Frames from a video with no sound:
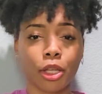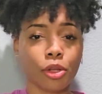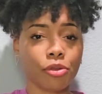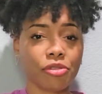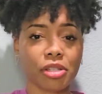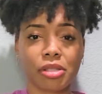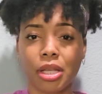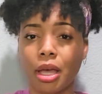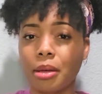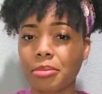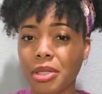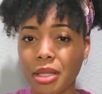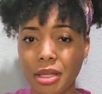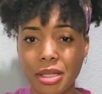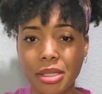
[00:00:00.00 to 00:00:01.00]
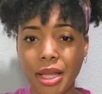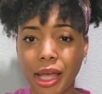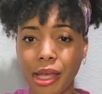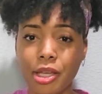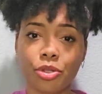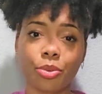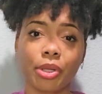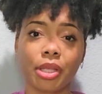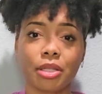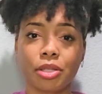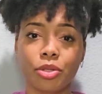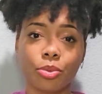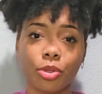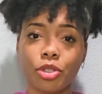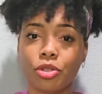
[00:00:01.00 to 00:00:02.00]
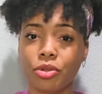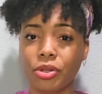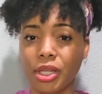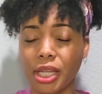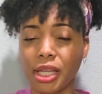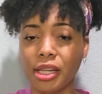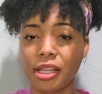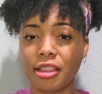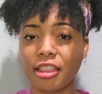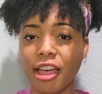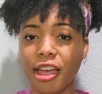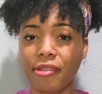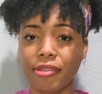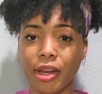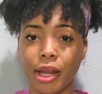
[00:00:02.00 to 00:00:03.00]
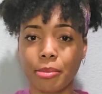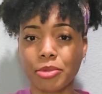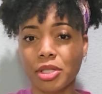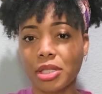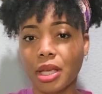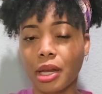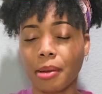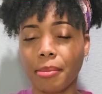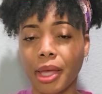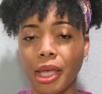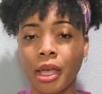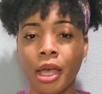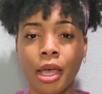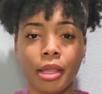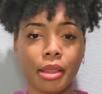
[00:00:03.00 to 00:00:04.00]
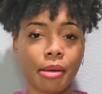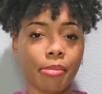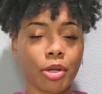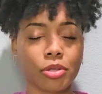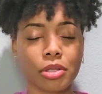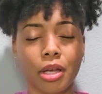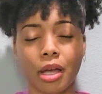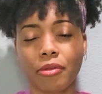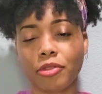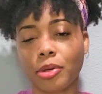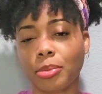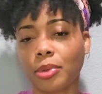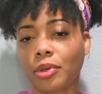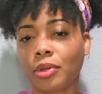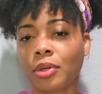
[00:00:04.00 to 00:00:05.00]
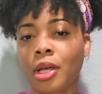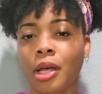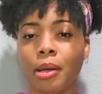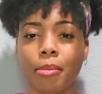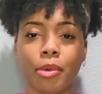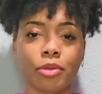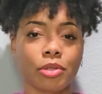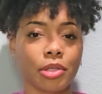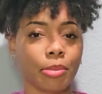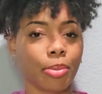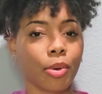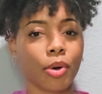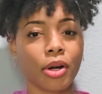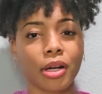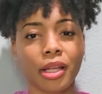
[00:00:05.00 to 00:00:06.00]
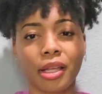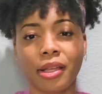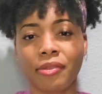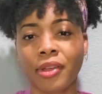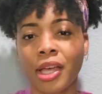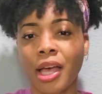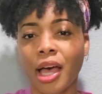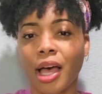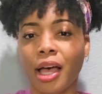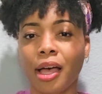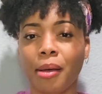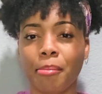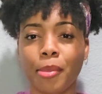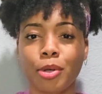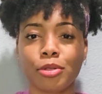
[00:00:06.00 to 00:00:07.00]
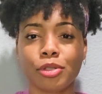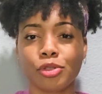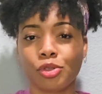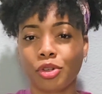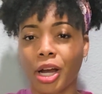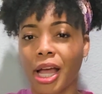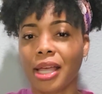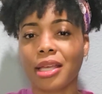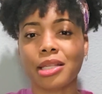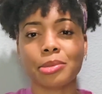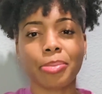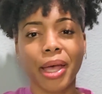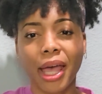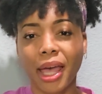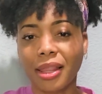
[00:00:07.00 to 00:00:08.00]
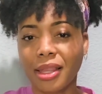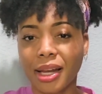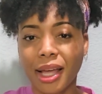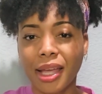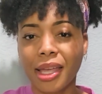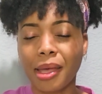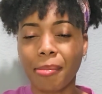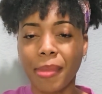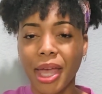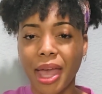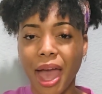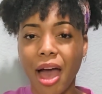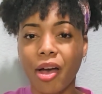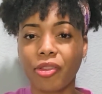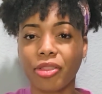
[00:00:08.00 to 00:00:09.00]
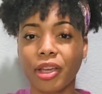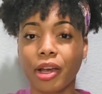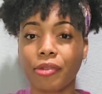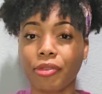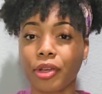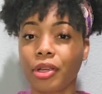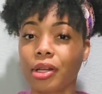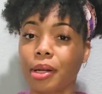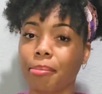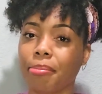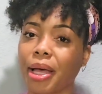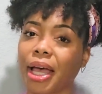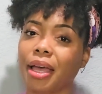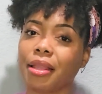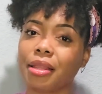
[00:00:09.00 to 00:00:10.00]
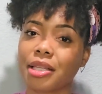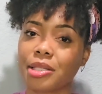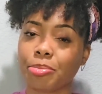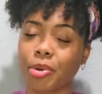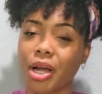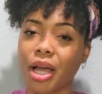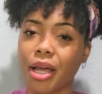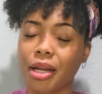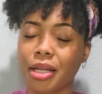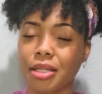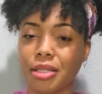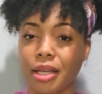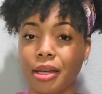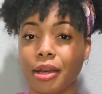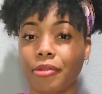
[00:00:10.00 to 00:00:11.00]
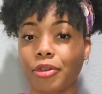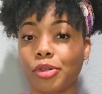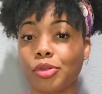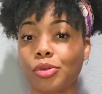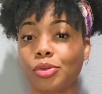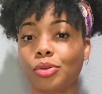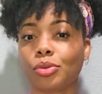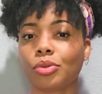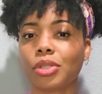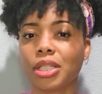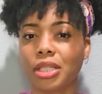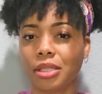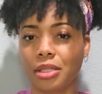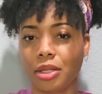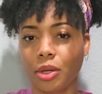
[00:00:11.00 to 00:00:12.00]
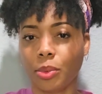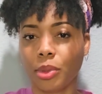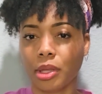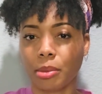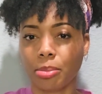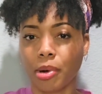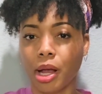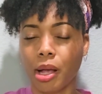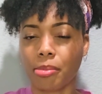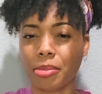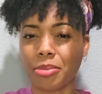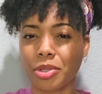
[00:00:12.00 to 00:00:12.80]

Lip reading: You just come to this age where this is what you need in life, and I'm just going to make the most comfortable, most supportive, most driest pad that I can make out there for you to buy this product and never truly deal with the problem.